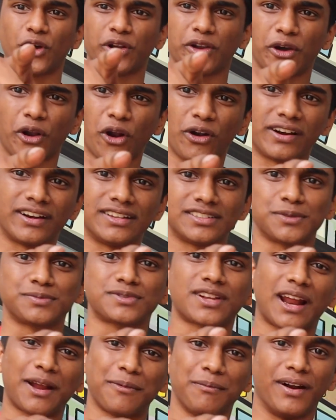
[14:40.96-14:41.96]
sure you're already
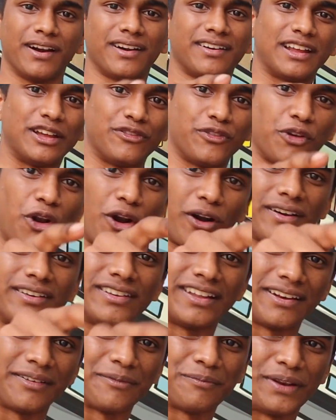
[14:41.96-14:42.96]
subscribed, but if you're
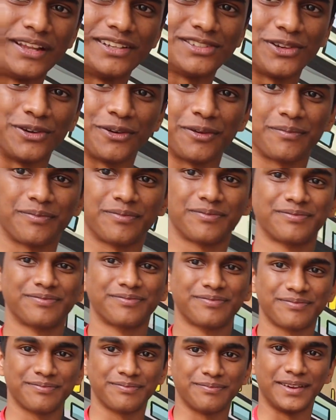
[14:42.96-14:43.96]
not, then please do.
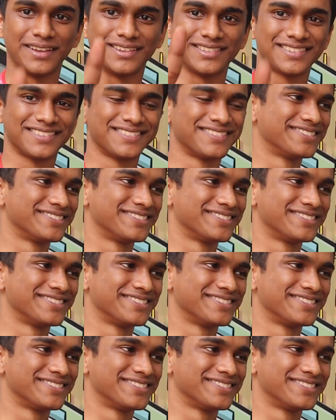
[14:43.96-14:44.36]
Thank you.